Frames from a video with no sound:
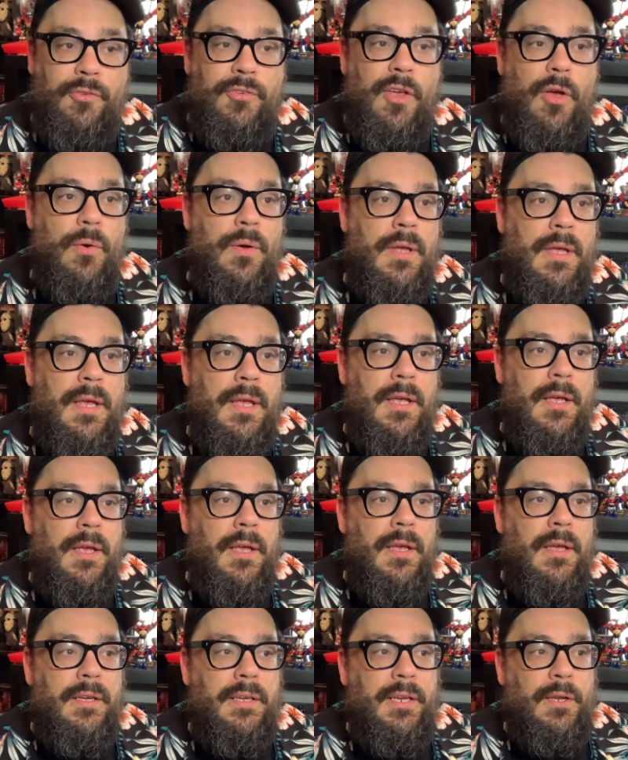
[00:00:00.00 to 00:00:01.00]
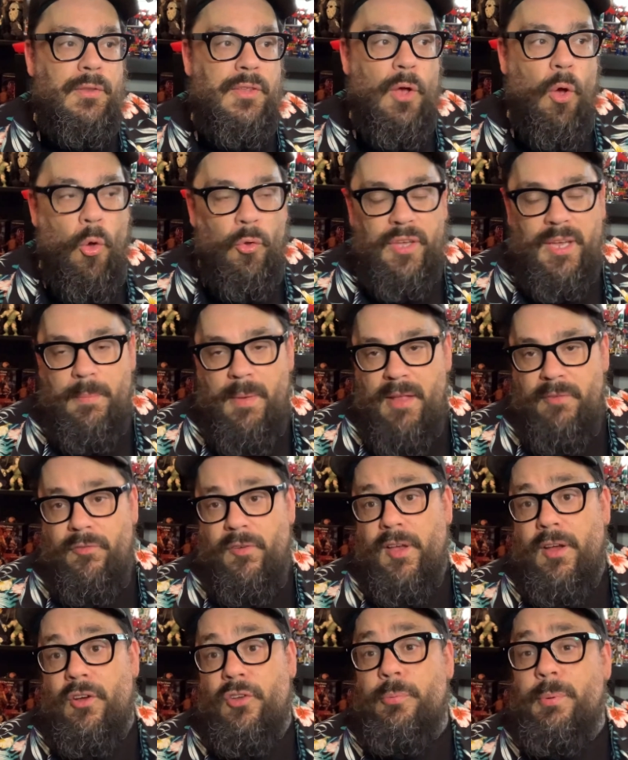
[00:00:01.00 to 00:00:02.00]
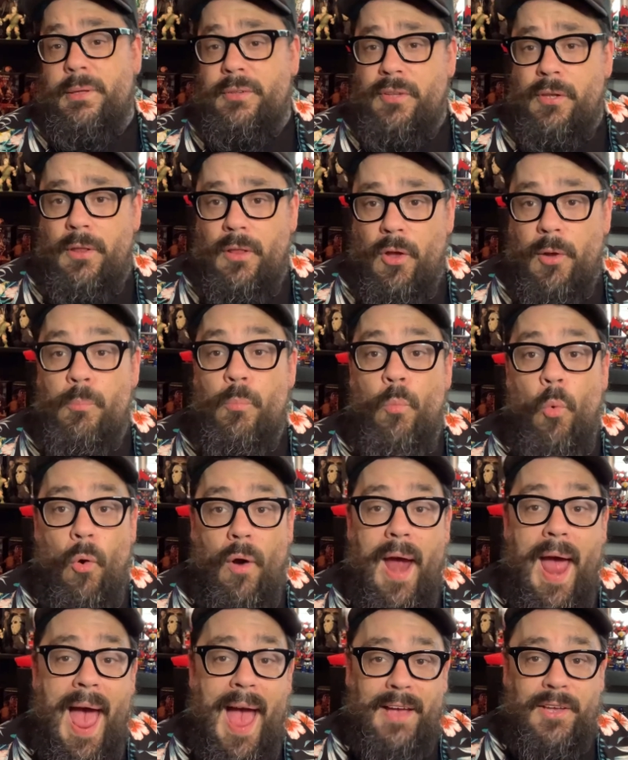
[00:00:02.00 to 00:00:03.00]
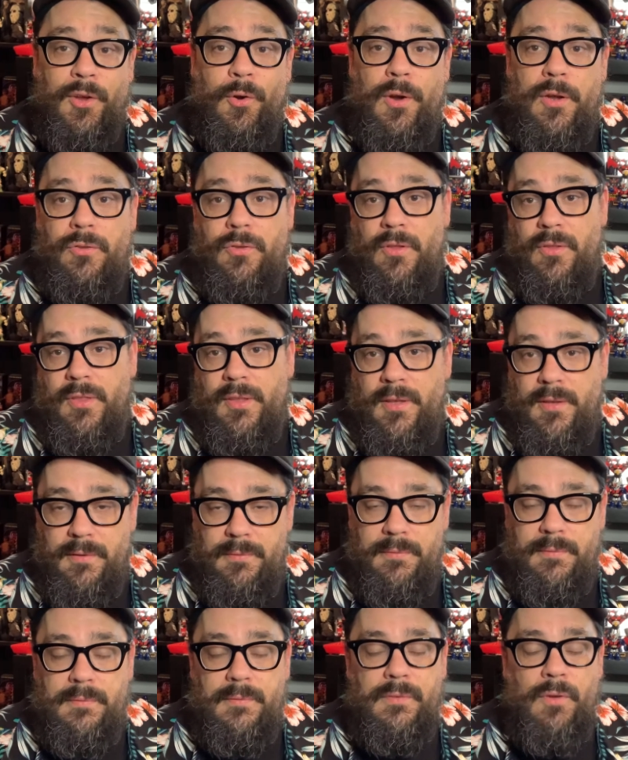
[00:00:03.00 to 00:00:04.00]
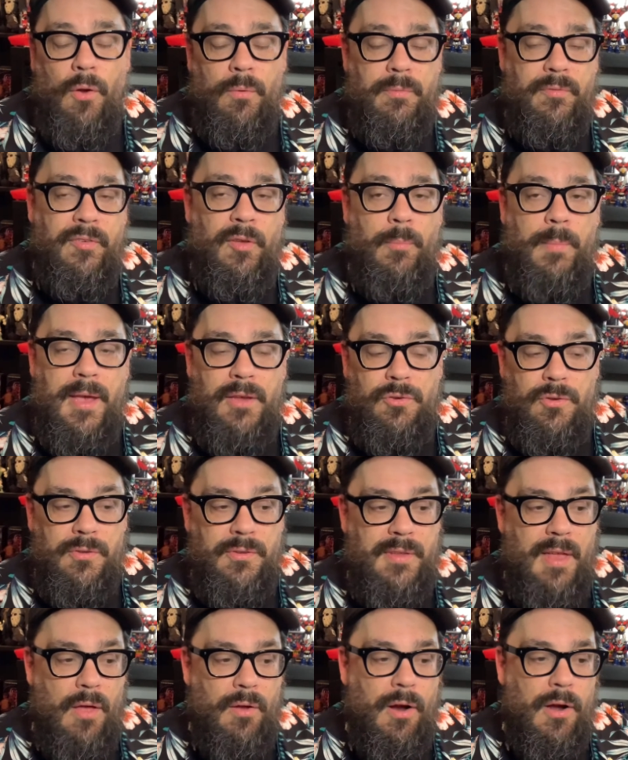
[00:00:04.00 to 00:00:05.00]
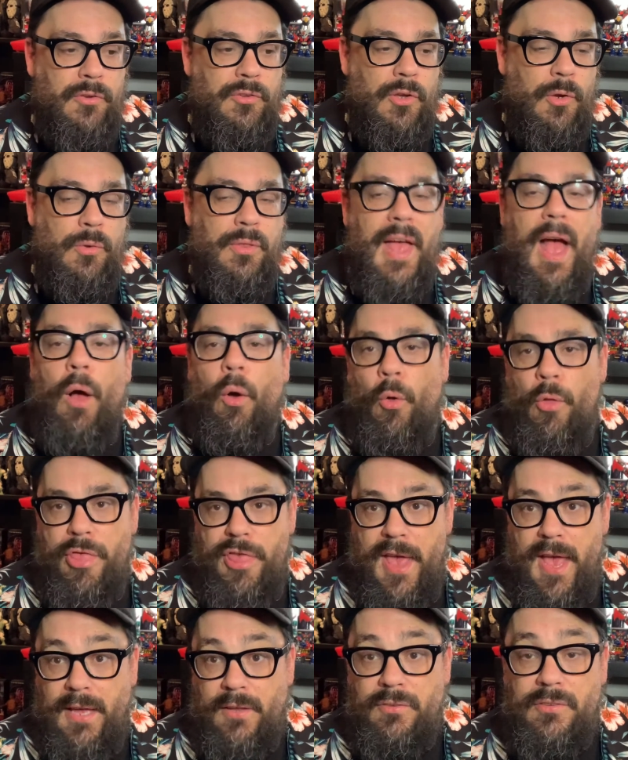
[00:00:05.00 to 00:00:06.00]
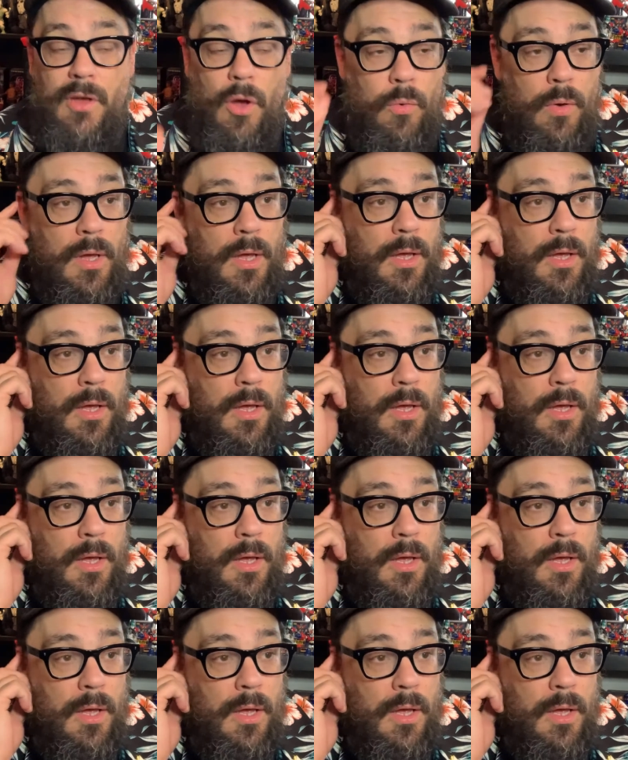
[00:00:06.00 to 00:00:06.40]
So, the old He-Man figures, but to look more accurate to the Filmation style cartoon, that whole thing. So,